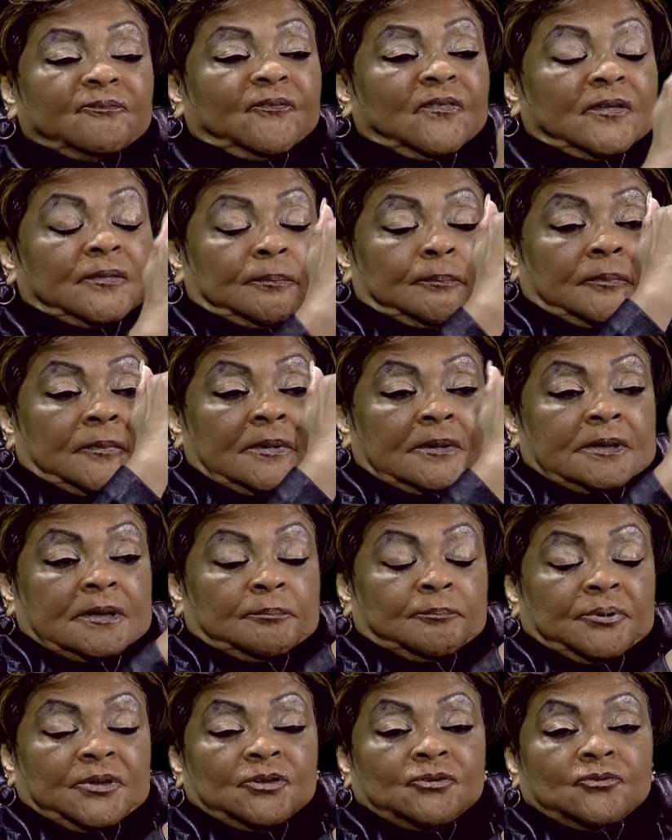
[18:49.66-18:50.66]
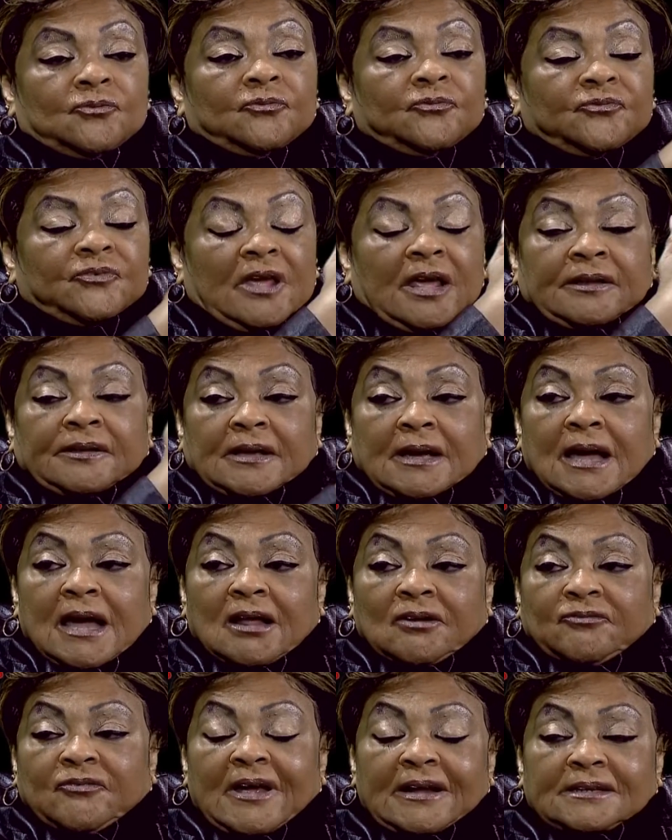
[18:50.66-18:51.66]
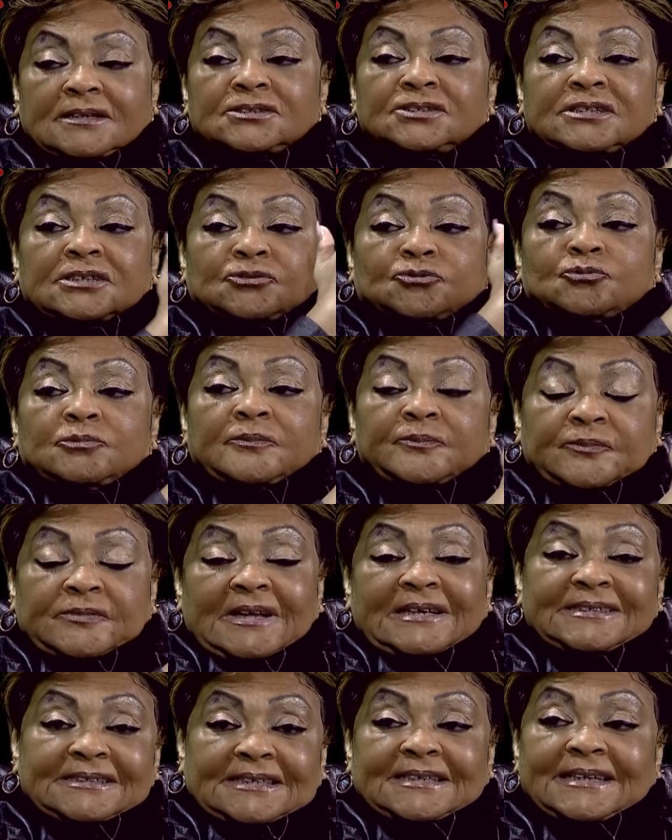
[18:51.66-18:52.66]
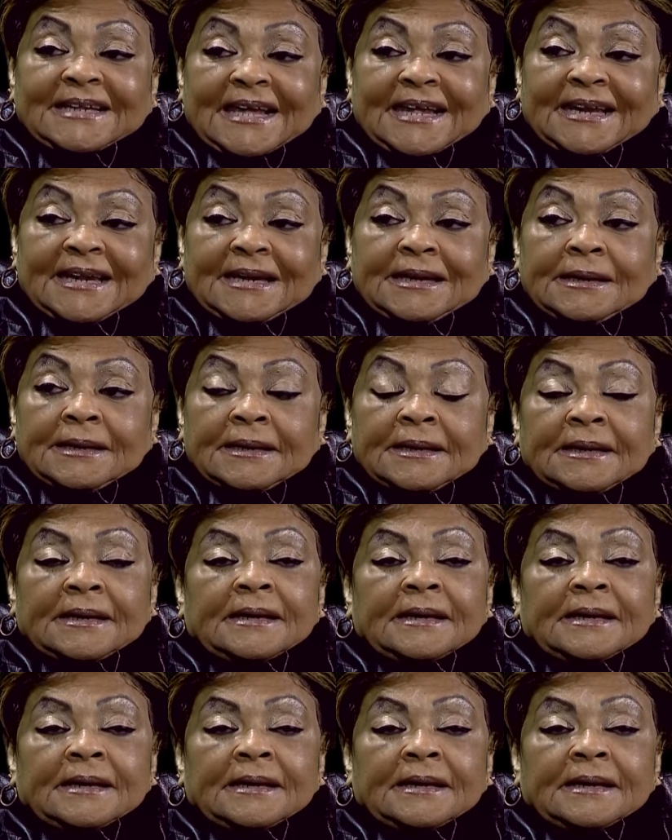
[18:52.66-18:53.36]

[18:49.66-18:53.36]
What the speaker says: can be used at the contractors that you have designated.